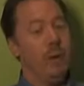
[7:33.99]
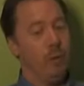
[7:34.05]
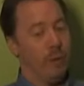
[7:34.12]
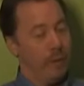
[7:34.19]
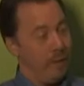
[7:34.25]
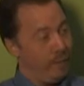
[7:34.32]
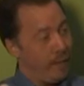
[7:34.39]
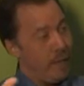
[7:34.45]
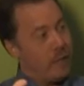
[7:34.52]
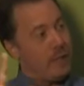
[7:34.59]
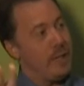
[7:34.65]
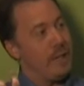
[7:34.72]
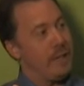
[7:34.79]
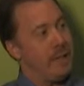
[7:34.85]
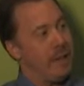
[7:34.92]
We'll have an
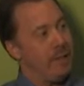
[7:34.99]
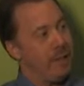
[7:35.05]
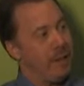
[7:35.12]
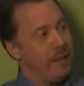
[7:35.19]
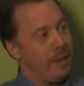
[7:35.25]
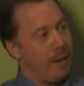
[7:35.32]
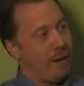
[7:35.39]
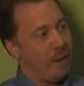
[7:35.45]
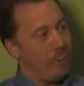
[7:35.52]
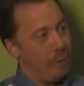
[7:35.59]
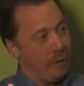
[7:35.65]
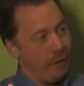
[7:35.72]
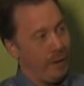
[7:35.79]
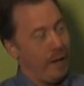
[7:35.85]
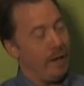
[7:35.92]
HD TV there.
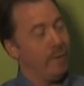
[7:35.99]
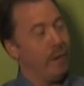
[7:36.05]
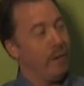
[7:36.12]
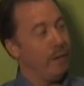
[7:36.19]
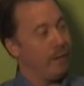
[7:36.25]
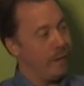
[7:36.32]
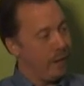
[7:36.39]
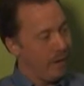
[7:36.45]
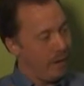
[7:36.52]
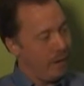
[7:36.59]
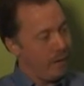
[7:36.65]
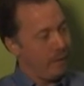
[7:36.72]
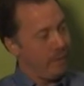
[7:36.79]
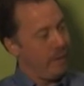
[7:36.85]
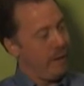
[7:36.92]
We'll have a,
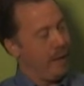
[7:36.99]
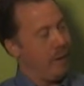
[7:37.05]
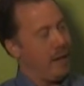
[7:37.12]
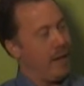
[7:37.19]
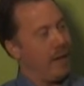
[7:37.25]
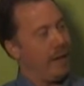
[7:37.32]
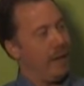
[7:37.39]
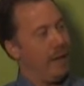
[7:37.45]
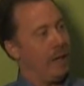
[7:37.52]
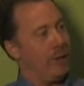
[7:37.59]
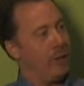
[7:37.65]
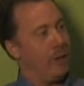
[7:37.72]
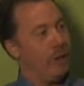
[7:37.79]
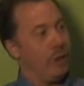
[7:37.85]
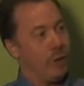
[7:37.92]
a internet
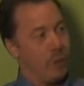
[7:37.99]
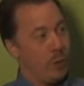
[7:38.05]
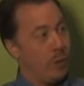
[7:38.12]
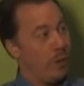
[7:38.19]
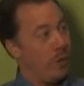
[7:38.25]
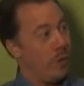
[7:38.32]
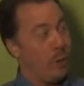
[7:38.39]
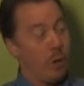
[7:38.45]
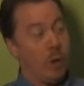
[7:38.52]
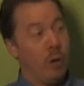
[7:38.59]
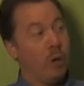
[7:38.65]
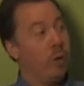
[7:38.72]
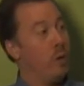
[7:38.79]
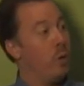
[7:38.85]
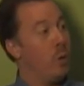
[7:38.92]
connection there showing you
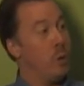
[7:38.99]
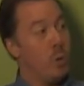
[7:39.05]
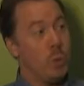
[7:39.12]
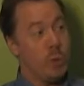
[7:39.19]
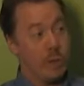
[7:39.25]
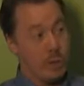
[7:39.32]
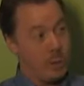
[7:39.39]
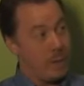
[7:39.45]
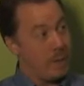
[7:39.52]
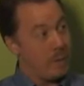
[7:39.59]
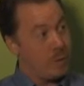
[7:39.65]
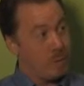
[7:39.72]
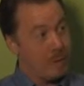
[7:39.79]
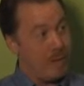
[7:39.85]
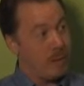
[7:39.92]
all the new extreme
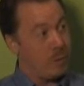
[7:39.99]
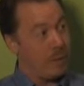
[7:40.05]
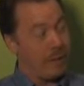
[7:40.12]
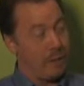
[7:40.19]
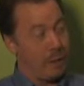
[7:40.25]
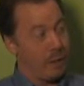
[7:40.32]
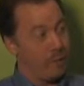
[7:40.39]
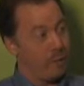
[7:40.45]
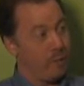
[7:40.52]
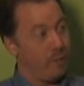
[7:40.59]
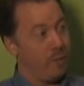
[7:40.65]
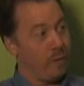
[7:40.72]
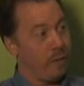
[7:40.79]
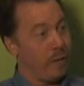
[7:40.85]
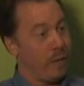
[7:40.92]
speeds we can offer
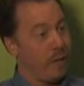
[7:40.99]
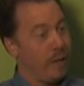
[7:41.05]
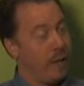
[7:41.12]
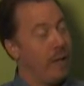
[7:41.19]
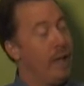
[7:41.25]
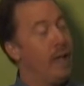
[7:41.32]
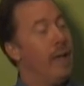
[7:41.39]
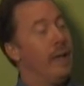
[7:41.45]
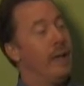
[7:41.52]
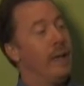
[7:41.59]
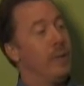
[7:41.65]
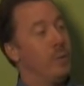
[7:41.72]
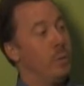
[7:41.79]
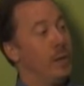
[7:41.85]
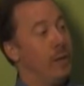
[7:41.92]
for internet,
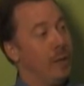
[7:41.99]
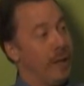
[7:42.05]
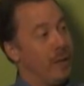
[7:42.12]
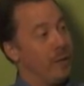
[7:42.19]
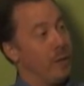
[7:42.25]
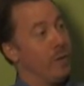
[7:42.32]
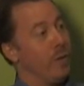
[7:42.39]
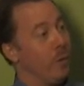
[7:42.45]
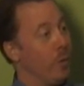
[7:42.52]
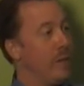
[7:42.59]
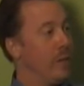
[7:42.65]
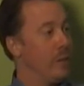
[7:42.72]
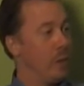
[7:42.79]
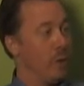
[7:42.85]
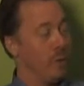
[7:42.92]
as well as our
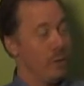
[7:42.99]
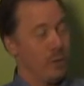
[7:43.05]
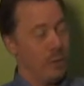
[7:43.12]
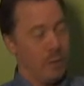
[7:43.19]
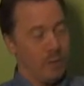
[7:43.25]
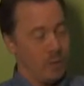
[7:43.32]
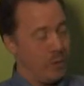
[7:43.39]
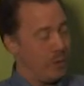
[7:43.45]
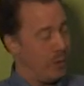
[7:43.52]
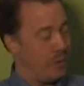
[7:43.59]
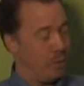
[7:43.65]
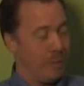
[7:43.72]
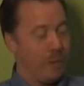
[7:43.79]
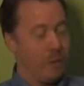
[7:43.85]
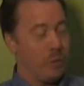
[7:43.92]
voice service, which has
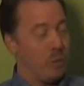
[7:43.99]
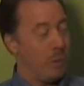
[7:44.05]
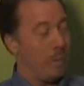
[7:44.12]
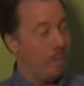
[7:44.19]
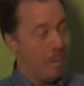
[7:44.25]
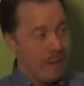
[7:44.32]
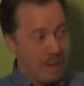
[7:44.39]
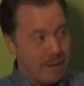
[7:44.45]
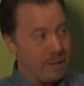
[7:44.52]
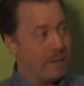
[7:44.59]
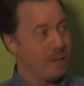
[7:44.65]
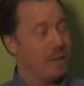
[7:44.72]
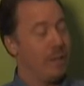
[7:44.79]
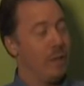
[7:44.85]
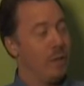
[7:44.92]
just been
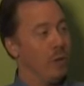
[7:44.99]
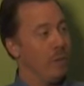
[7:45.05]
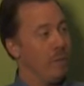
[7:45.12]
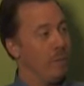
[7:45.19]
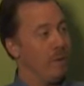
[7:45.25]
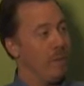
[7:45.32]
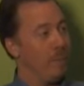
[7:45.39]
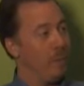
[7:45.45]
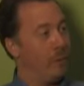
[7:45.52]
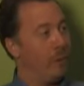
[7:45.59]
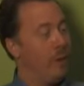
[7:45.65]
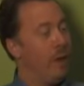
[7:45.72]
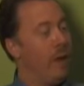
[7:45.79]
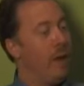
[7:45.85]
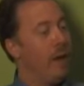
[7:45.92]
tremendous in terms of people
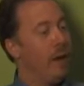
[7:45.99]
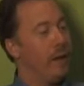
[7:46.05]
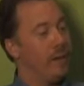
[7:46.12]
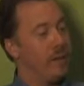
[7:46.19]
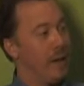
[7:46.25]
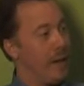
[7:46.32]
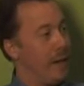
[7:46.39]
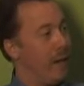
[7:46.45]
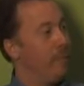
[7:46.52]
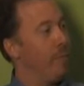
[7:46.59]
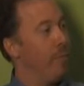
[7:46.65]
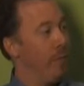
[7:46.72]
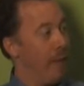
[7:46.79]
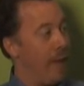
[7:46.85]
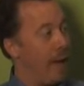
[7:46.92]
uh, signing up
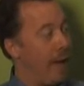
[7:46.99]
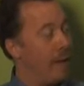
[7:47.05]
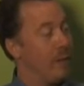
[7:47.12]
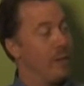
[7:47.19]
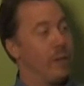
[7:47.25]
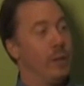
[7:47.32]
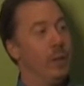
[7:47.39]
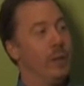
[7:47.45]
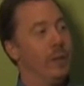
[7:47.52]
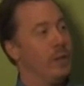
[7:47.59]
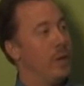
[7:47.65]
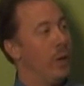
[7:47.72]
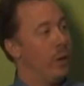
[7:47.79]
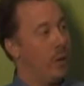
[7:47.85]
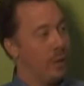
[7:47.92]
for that. Mm -hmm. So it's
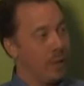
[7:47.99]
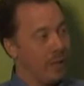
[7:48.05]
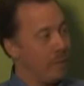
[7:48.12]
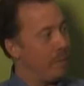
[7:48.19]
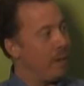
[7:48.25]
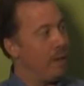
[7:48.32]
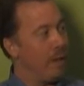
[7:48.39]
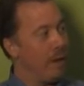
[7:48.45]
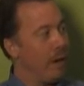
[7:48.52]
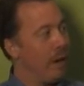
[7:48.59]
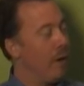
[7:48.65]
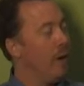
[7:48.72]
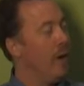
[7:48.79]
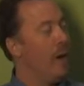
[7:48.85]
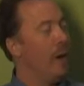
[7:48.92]
all going to be
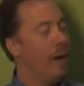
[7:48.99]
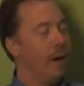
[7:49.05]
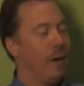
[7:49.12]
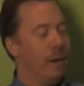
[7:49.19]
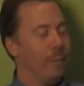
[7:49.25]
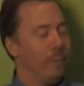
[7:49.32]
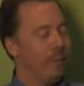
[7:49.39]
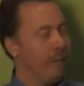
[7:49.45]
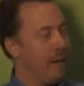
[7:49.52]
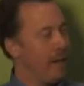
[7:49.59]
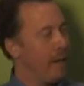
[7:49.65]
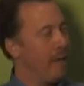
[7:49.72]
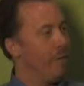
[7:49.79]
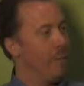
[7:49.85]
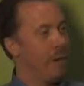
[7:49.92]
there. Um, invite
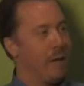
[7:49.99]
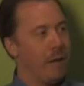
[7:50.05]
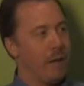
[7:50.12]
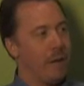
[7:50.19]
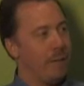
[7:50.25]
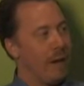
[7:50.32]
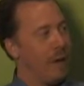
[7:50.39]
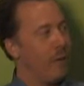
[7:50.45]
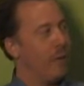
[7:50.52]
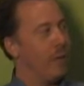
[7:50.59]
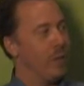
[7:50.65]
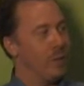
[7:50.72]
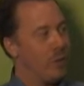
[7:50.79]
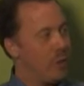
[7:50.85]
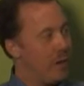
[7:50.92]
everybody to come out and
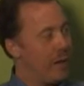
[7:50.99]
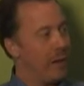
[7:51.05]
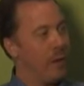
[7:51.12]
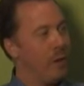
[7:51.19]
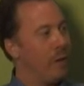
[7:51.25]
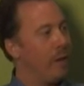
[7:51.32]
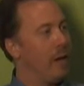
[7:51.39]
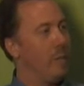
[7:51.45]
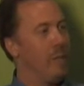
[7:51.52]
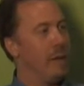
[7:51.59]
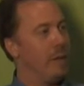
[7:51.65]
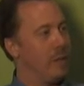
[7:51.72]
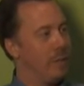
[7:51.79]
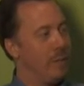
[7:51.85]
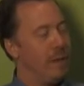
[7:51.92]
just check it all Perfect out
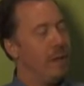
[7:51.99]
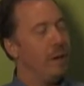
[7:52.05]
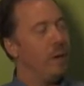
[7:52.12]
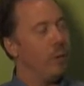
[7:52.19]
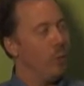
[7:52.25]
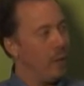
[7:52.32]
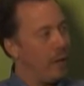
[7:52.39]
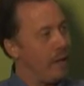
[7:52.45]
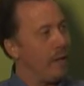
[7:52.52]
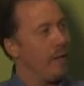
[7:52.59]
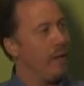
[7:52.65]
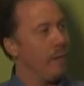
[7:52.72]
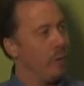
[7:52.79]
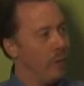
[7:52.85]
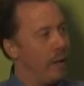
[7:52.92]
because it's going to be a great,
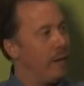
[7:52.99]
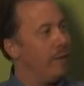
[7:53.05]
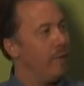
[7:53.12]
great